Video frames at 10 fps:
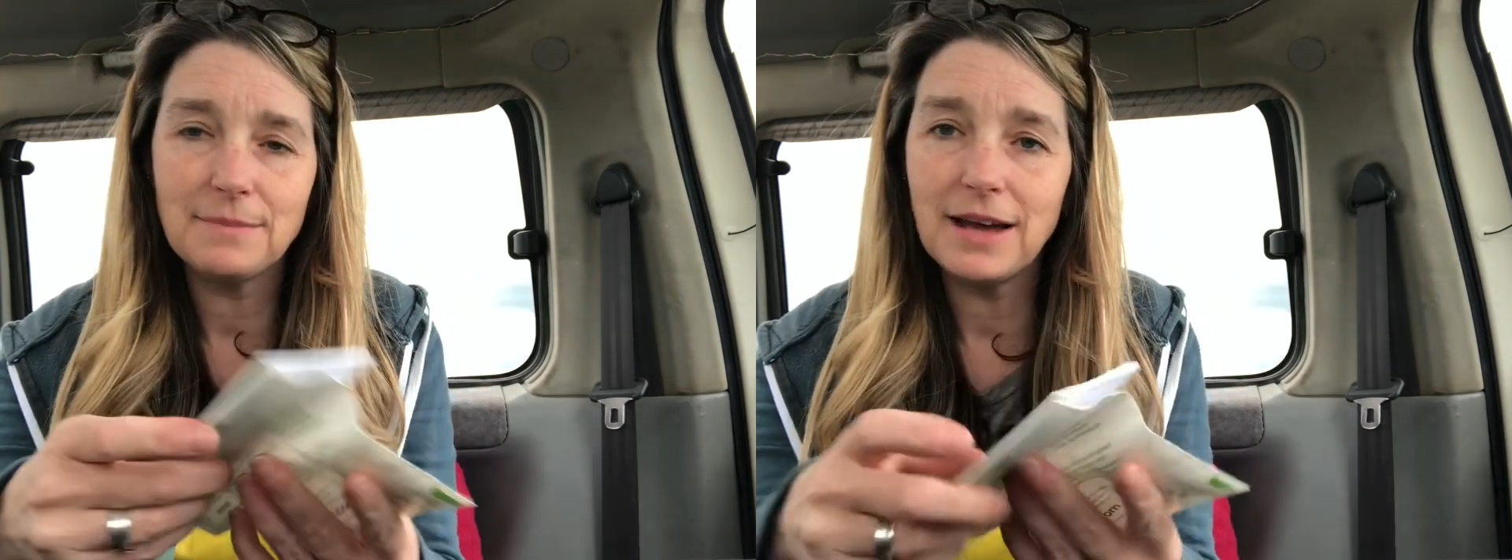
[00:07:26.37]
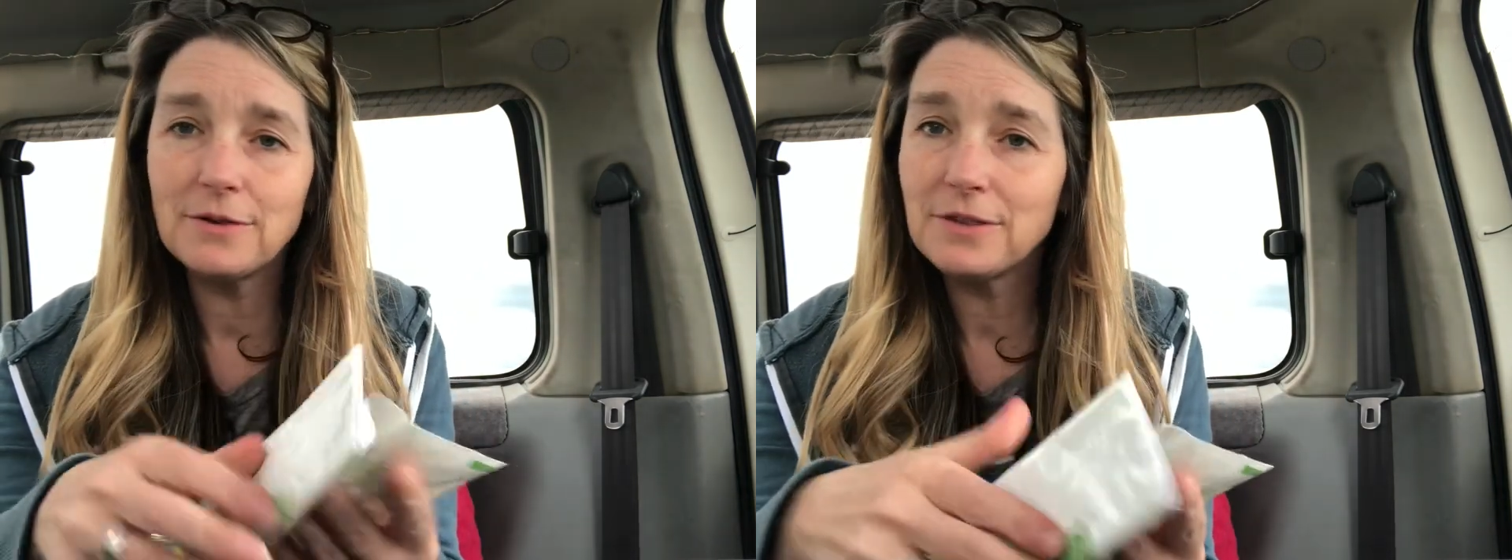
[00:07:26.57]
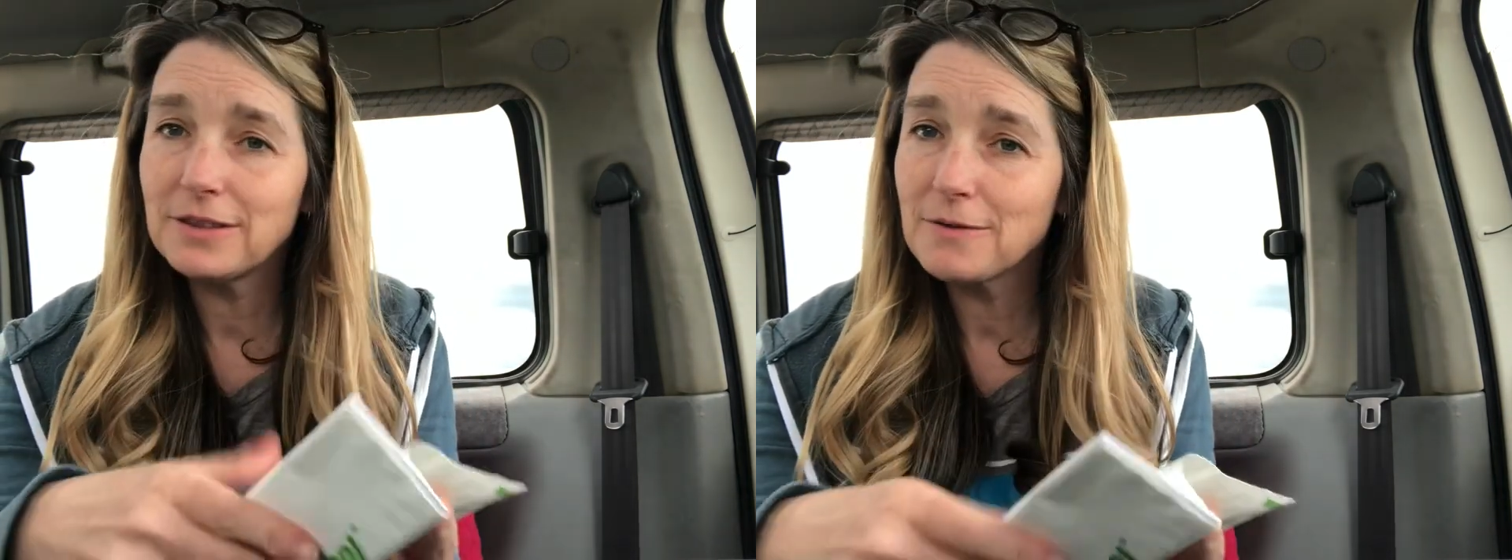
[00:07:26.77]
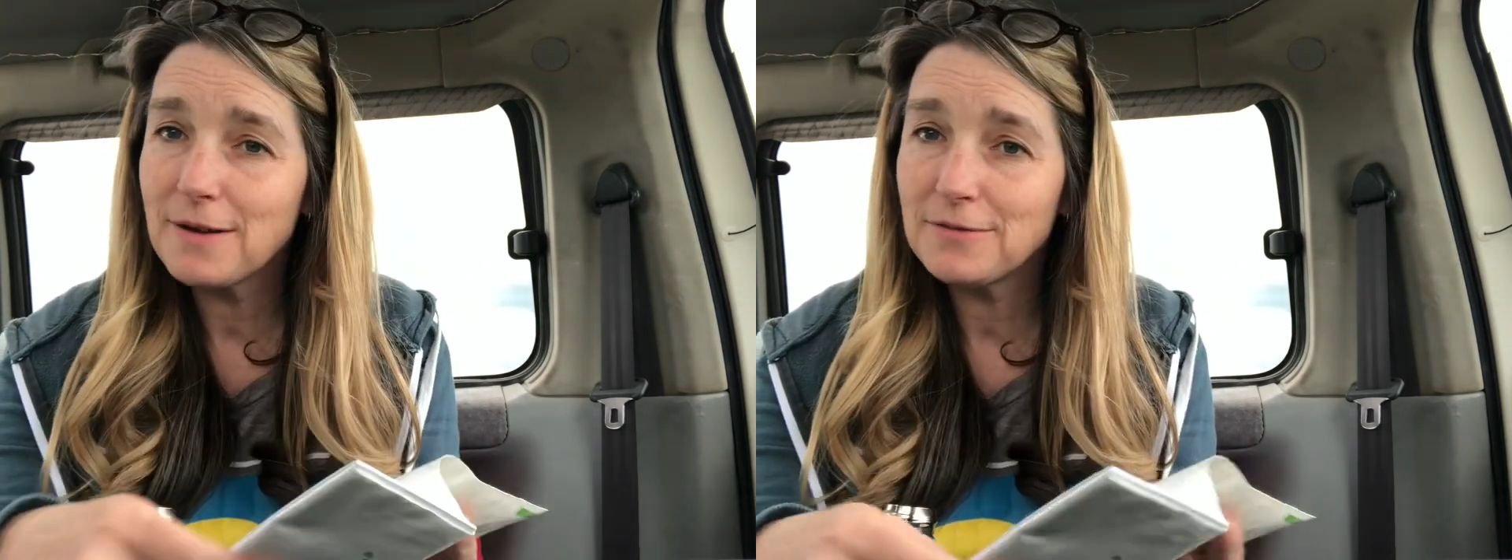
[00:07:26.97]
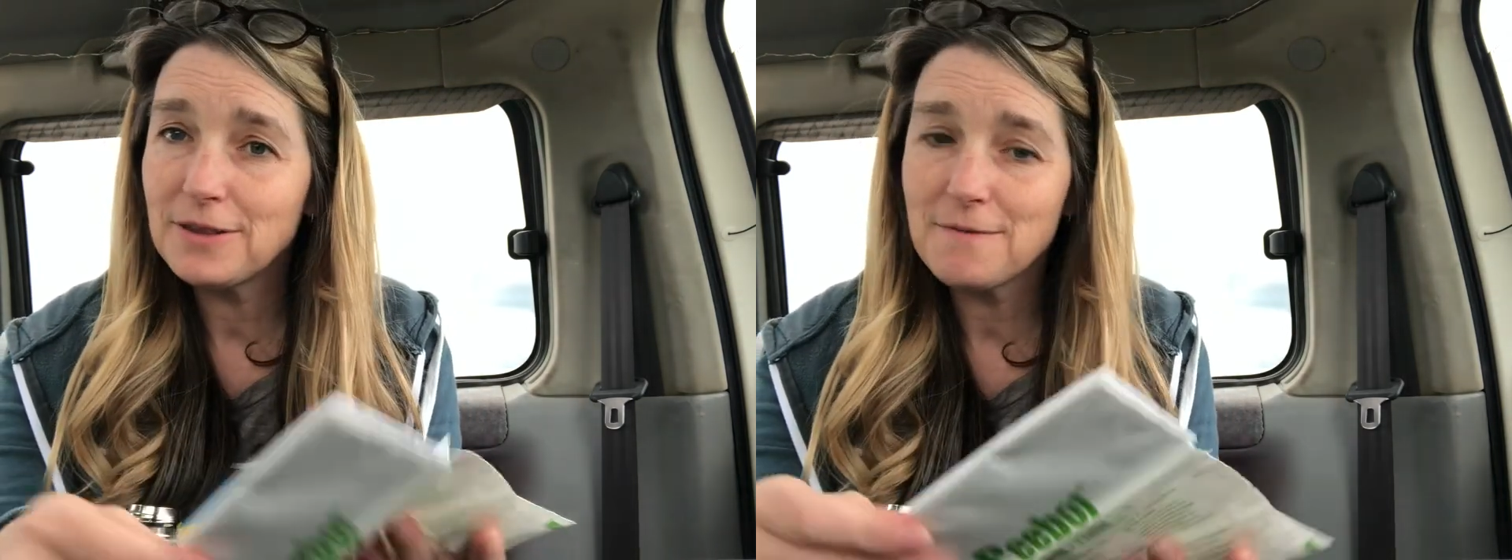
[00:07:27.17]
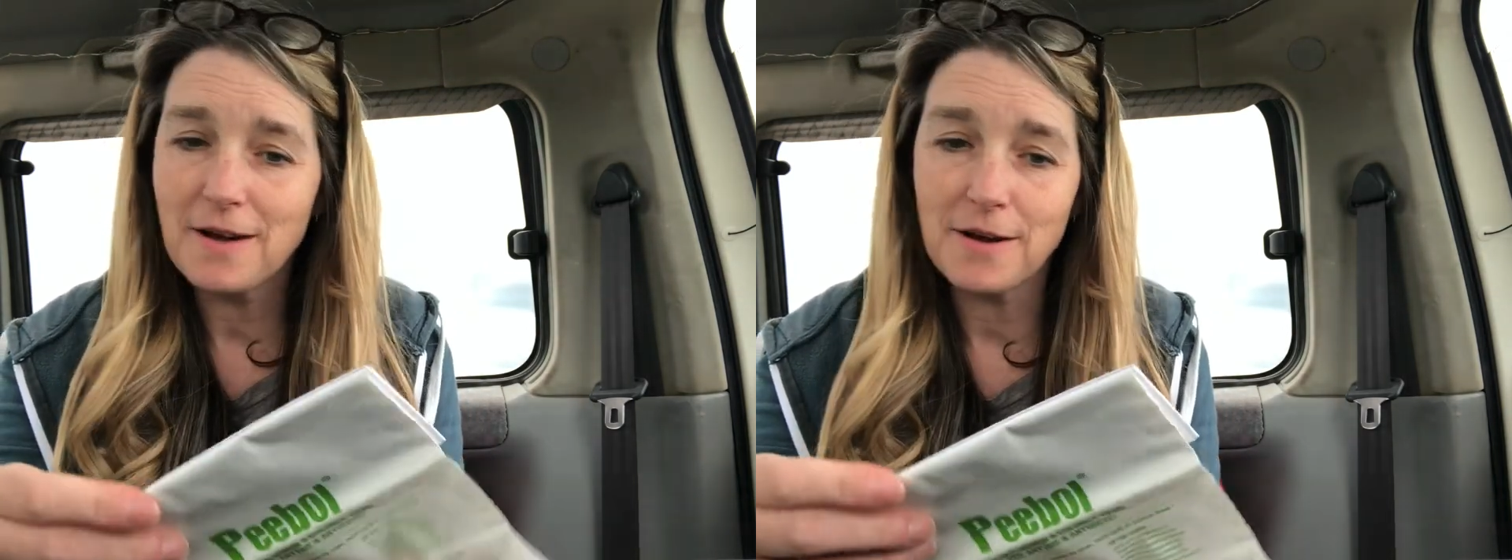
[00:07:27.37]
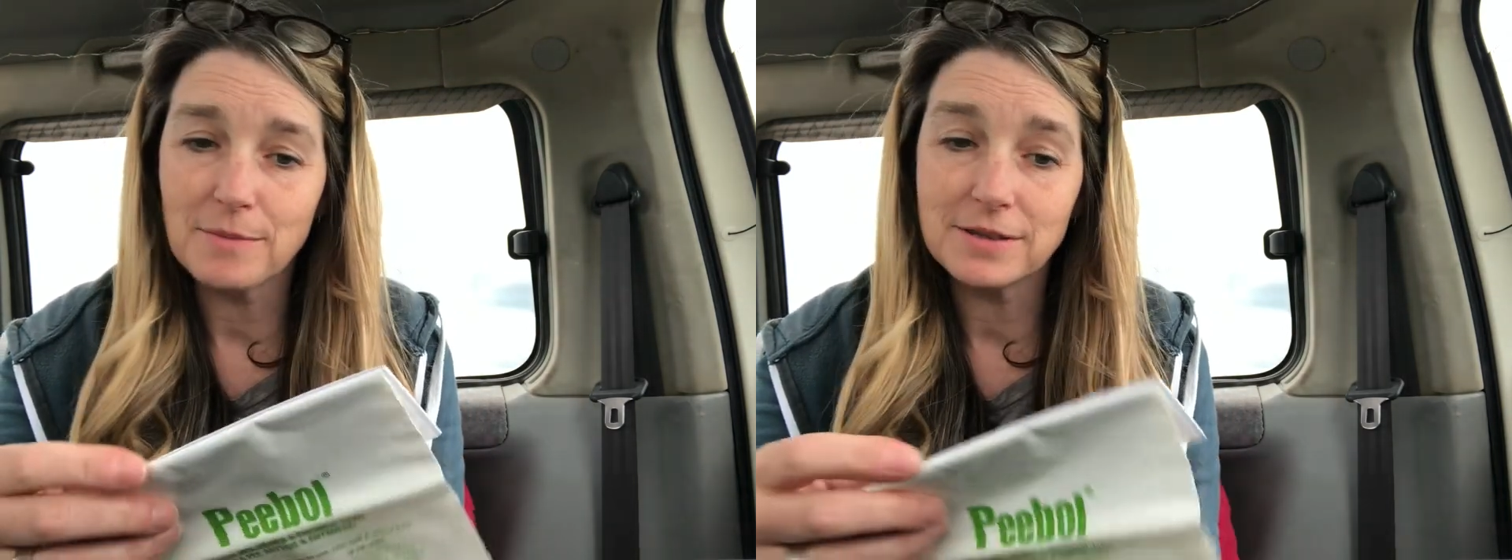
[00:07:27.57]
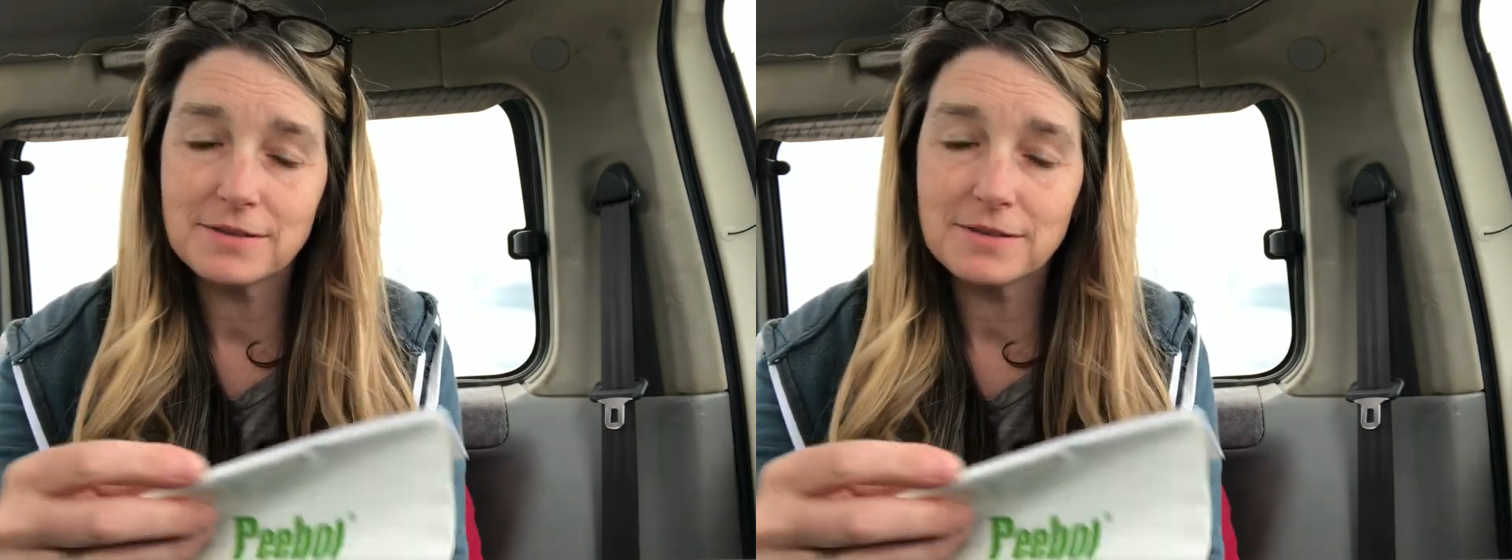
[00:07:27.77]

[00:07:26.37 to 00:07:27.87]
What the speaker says: I don't think they're great for the environment,